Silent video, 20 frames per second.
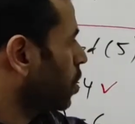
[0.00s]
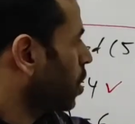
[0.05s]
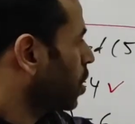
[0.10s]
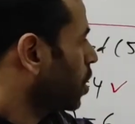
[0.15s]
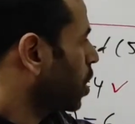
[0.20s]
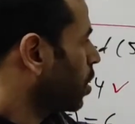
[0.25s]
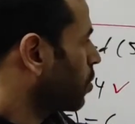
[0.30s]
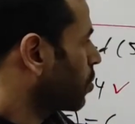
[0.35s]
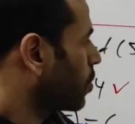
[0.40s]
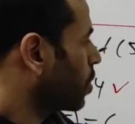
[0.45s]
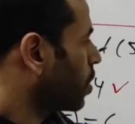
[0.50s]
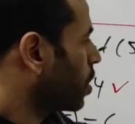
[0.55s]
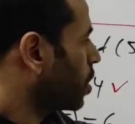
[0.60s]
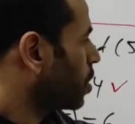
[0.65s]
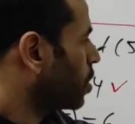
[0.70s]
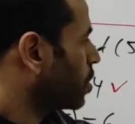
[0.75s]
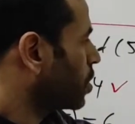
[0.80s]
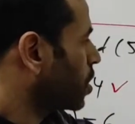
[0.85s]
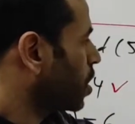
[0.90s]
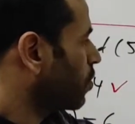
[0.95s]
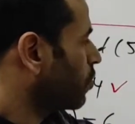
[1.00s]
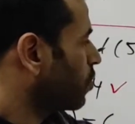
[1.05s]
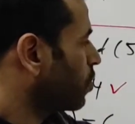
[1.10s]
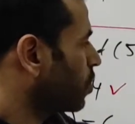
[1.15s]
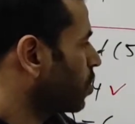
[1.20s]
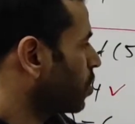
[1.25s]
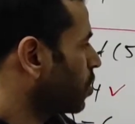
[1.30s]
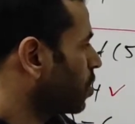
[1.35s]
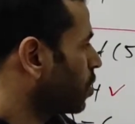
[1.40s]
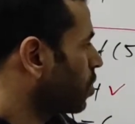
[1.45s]
I have the
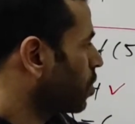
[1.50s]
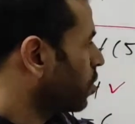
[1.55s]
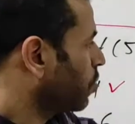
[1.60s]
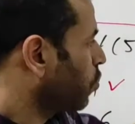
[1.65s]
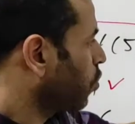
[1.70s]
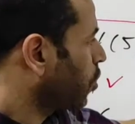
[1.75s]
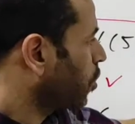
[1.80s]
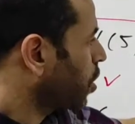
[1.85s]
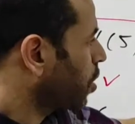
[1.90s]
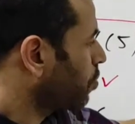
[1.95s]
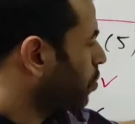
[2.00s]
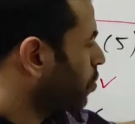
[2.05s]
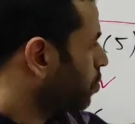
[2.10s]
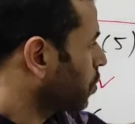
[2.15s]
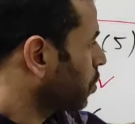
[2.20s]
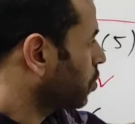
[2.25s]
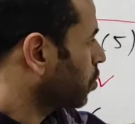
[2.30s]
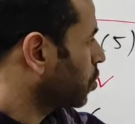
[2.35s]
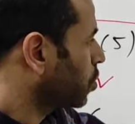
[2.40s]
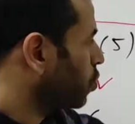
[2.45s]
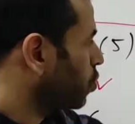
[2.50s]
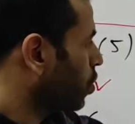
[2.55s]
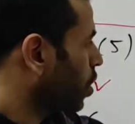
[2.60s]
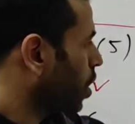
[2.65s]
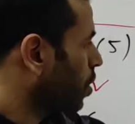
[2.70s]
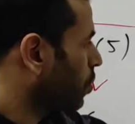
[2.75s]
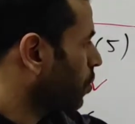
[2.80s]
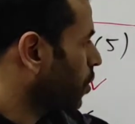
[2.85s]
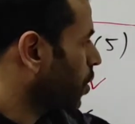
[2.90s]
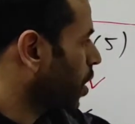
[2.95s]
7 more number because we
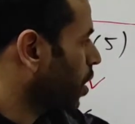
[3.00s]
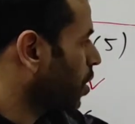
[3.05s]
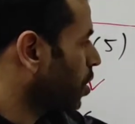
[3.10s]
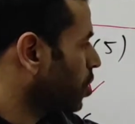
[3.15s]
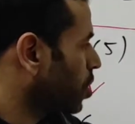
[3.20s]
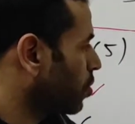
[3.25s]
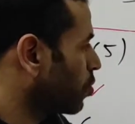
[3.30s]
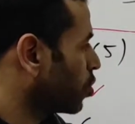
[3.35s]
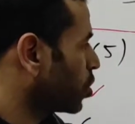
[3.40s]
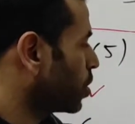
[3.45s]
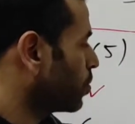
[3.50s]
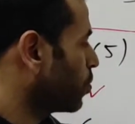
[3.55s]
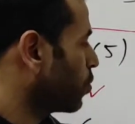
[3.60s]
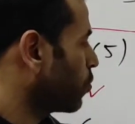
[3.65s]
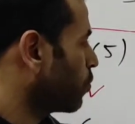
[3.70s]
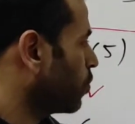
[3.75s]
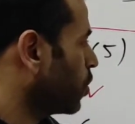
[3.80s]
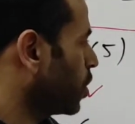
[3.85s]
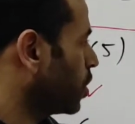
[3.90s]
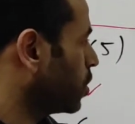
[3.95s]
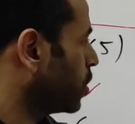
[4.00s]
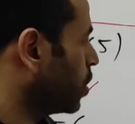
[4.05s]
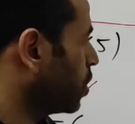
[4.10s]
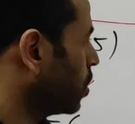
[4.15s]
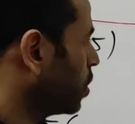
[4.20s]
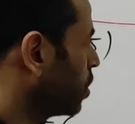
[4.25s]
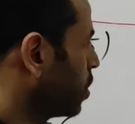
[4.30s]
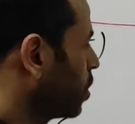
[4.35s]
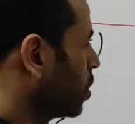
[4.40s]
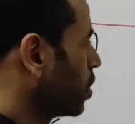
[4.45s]
have 9 is a multiple of 18,
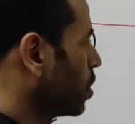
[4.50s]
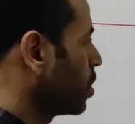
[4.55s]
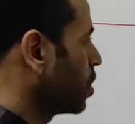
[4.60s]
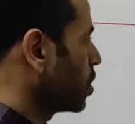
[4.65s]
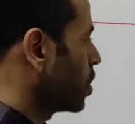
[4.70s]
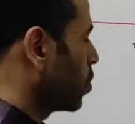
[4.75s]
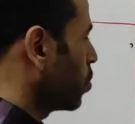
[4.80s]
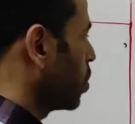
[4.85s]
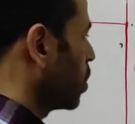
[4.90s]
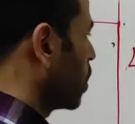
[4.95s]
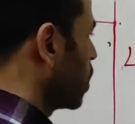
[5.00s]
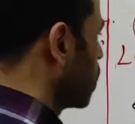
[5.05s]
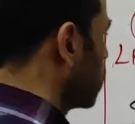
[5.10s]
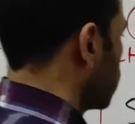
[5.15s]
so we'll get